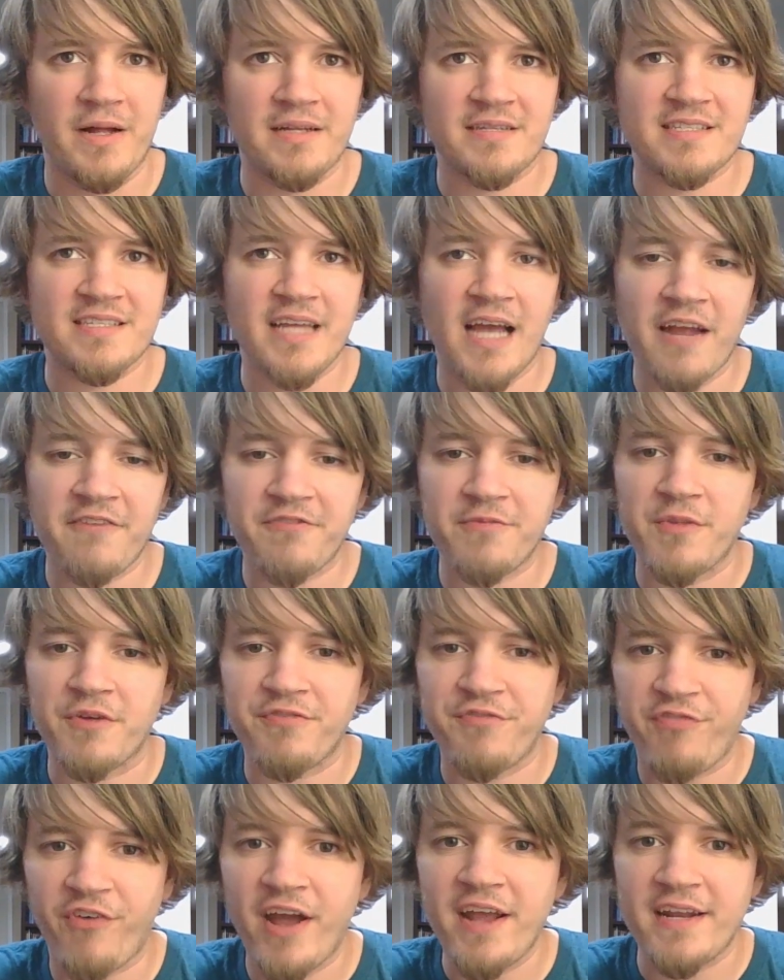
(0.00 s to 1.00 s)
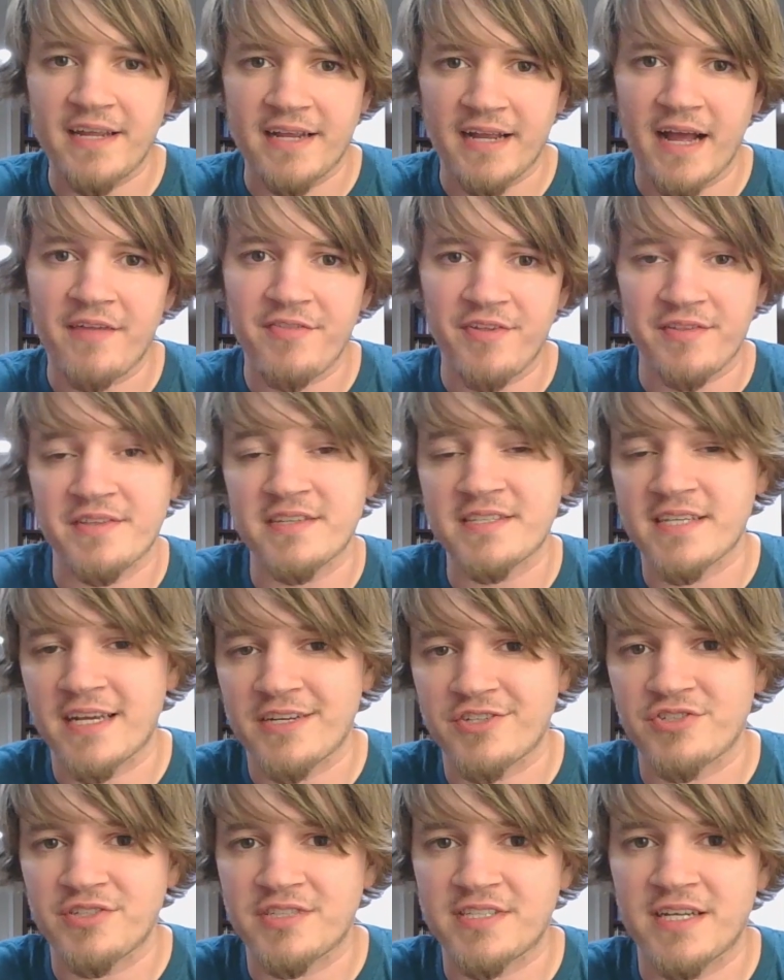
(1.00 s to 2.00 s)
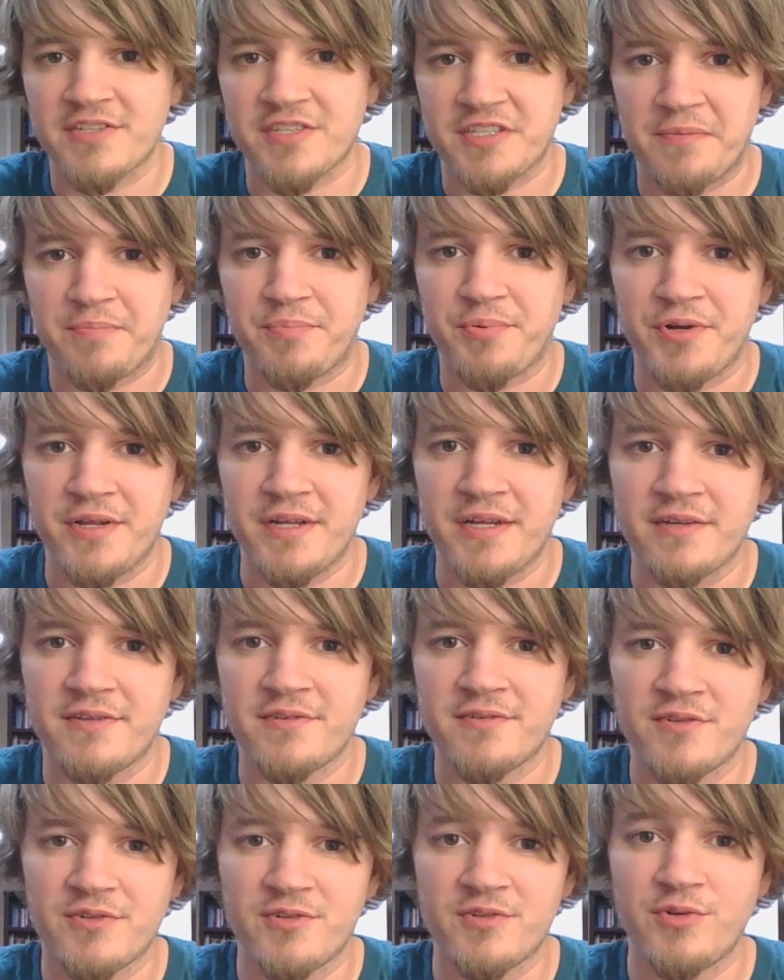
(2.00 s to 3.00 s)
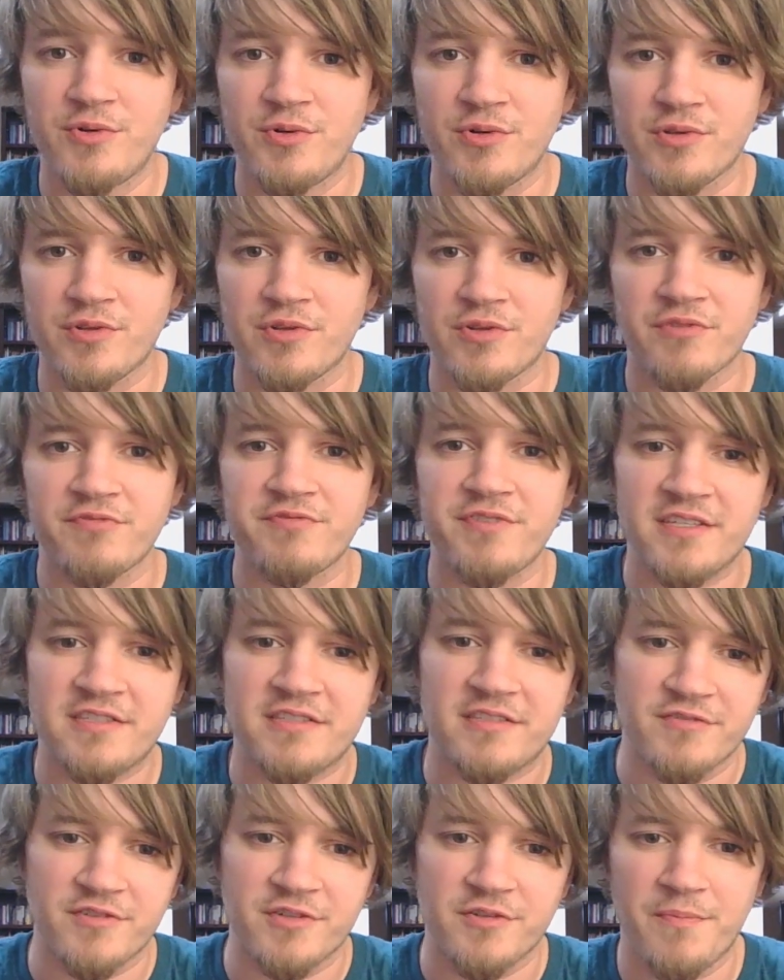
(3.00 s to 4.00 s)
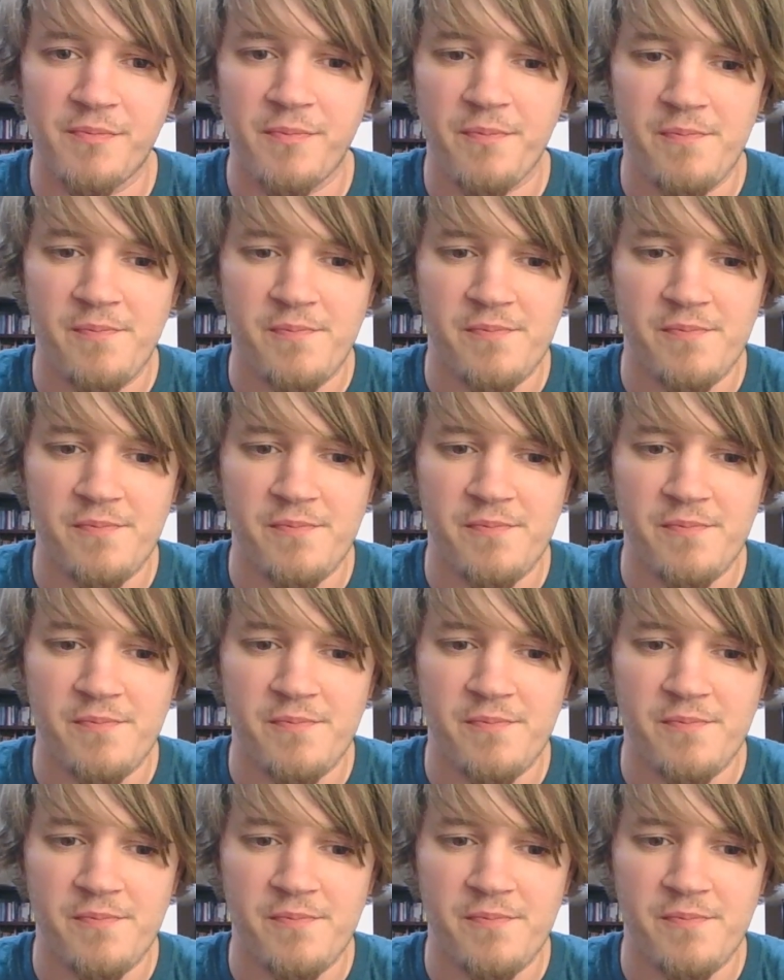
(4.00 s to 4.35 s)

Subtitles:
Aside from the fighting, I think this actually sounds like a pretty cool little festival.